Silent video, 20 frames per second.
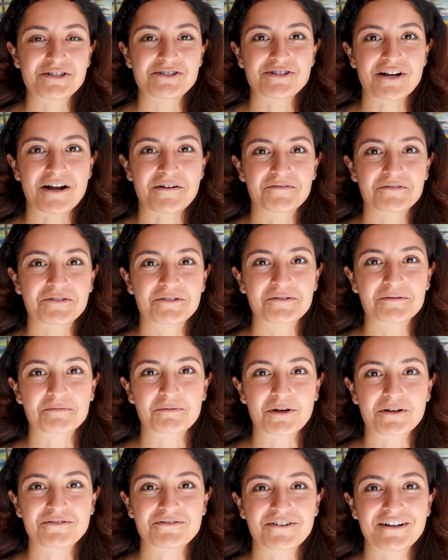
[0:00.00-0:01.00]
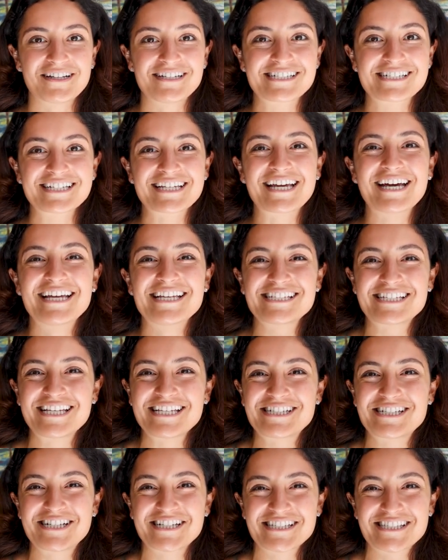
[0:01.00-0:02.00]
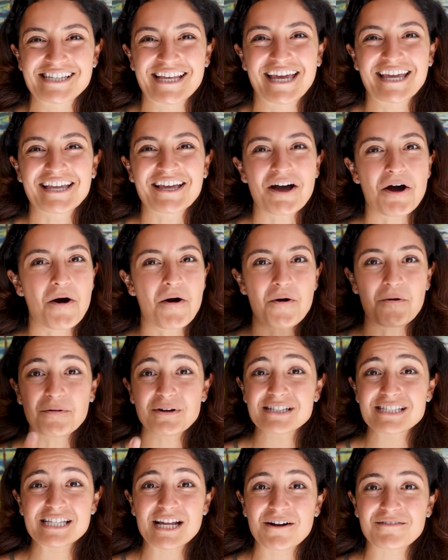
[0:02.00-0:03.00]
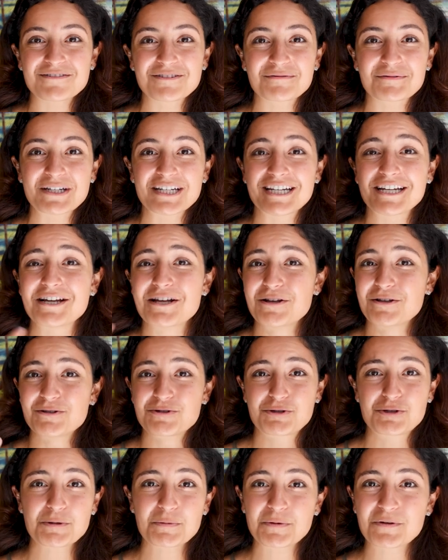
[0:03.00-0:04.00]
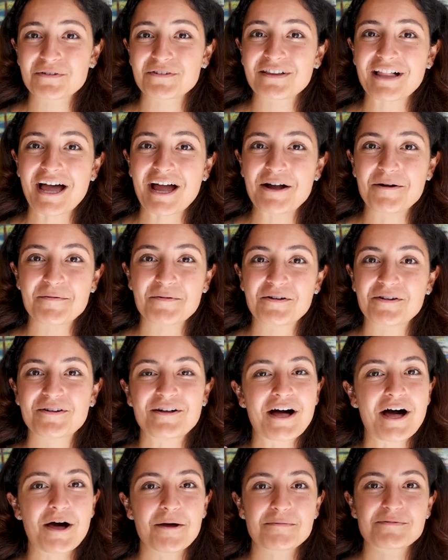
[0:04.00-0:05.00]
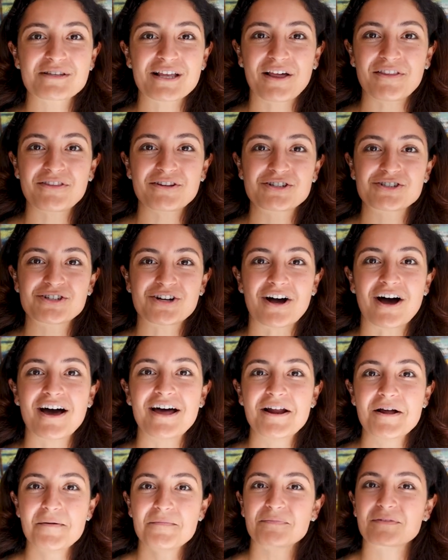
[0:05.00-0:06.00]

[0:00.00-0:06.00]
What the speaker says: my travel boyfriend, because it's just like always there for me, super reliable, helps get the shot.